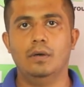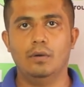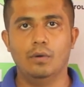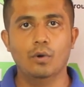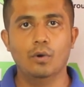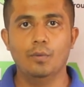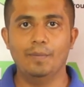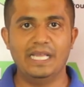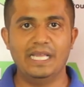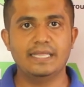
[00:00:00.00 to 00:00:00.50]

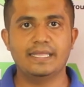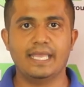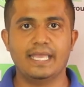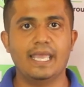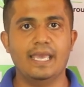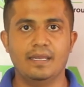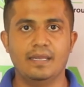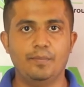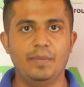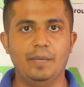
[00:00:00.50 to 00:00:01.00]
home health
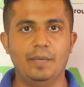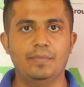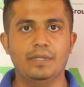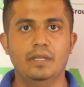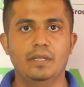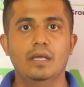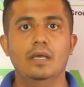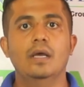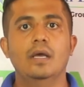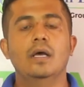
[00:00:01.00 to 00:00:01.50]
care people.
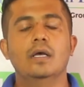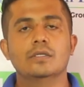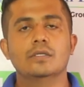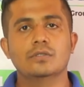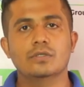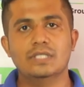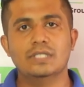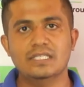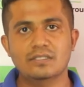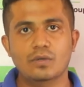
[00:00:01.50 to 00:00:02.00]
So
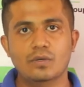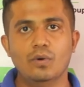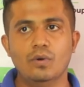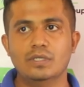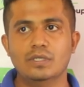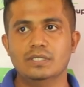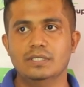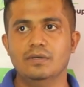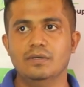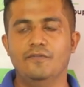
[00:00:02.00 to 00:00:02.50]
this
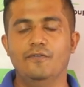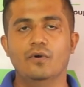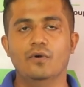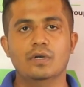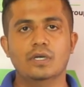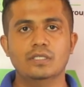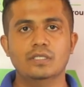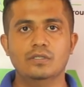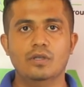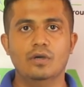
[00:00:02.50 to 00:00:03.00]
course
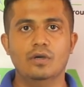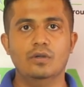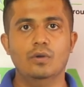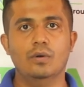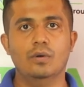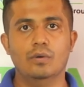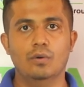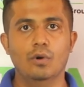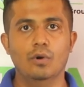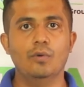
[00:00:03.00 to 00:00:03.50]
focus on
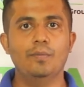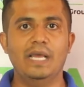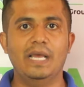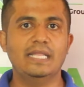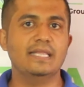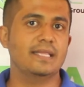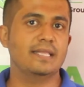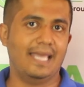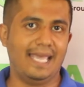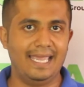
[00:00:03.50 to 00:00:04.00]
home
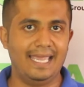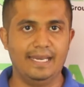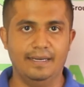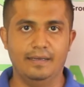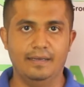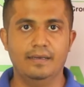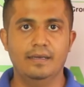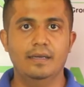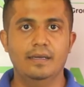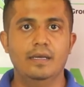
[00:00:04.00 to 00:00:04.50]
health aid.
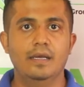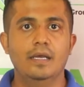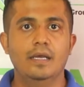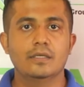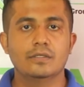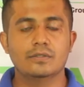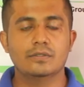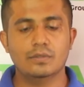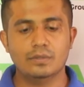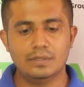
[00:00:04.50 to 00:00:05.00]

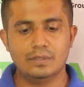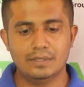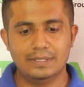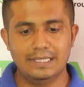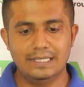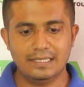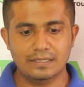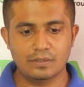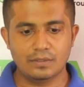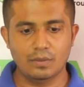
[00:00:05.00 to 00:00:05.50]
So
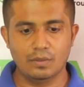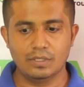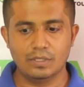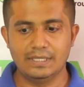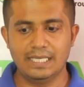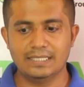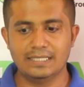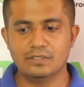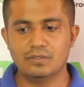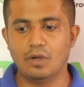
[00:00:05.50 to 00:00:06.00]
this course
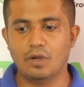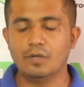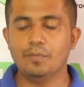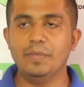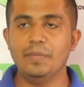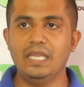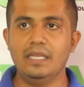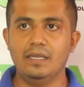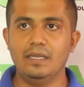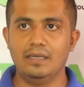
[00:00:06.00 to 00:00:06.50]
has taught
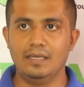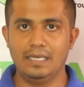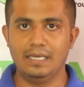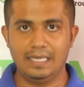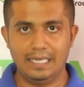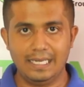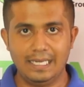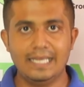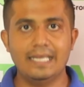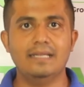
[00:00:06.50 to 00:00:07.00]
me
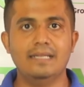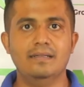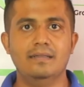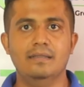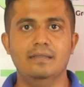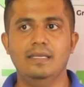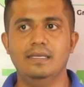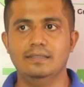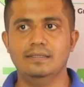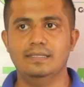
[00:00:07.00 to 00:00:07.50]
in
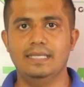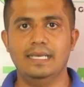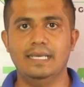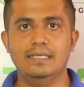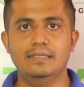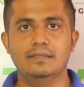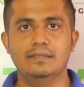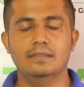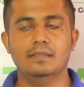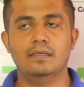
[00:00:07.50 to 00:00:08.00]
these
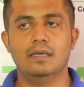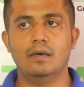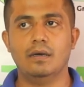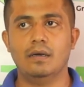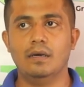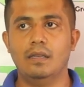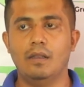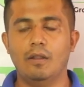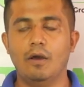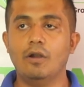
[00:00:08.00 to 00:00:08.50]
days
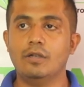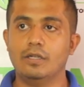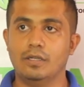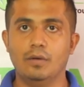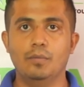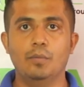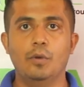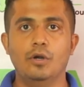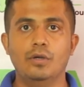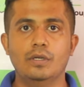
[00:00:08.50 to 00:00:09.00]
a lot
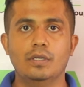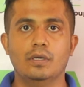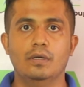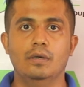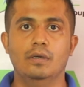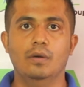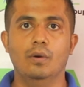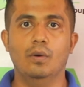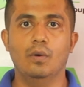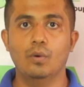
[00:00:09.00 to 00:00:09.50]
about
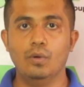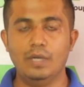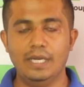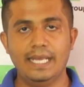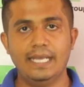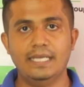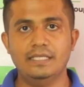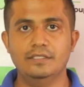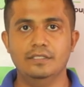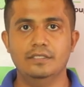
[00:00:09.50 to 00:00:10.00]
old
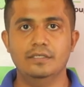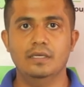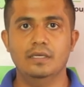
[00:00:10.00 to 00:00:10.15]
age